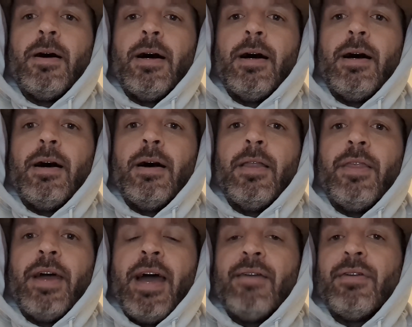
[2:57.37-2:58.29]

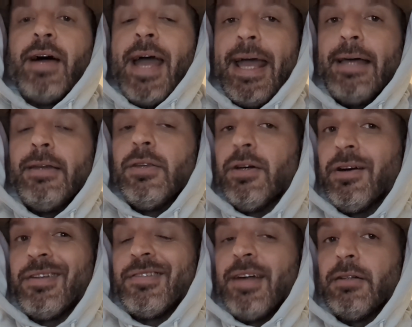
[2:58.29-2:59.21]
They have a
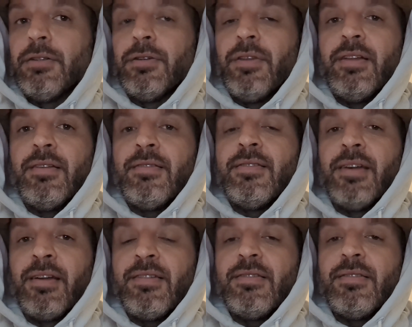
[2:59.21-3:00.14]
hand-dug cellar that's
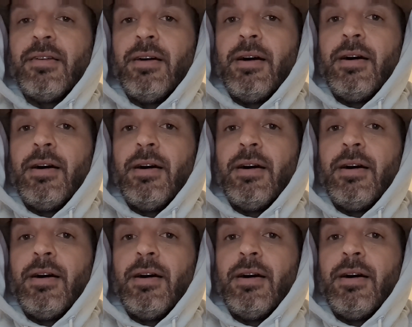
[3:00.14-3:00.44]
six